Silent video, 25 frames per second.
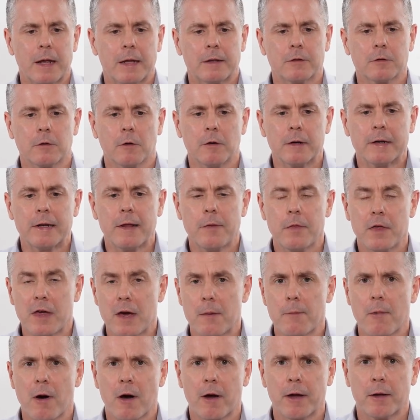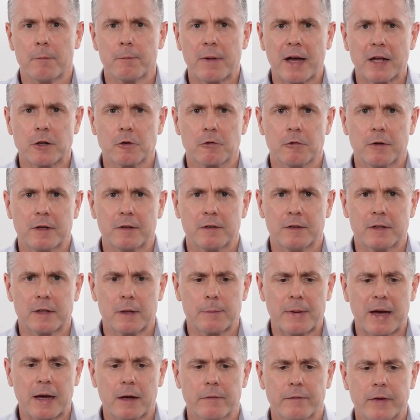It's got lithium-ion batteries in
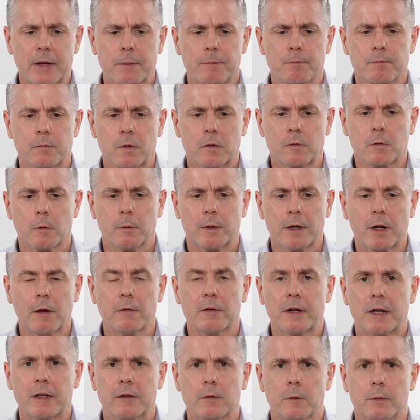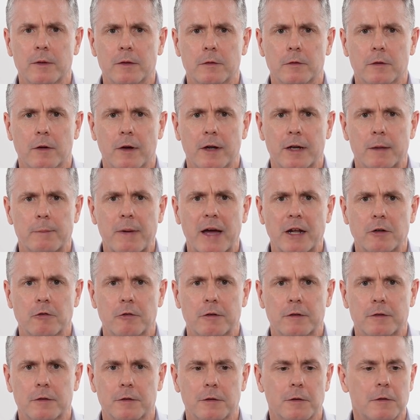the back of it, so we don't need to insert any
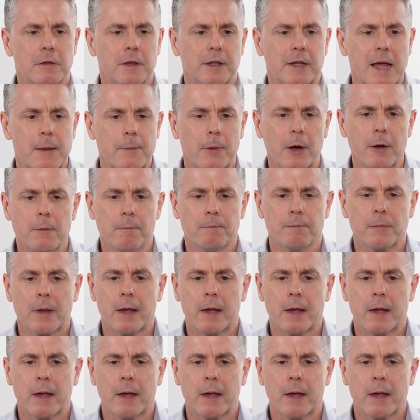batteries to do the demo.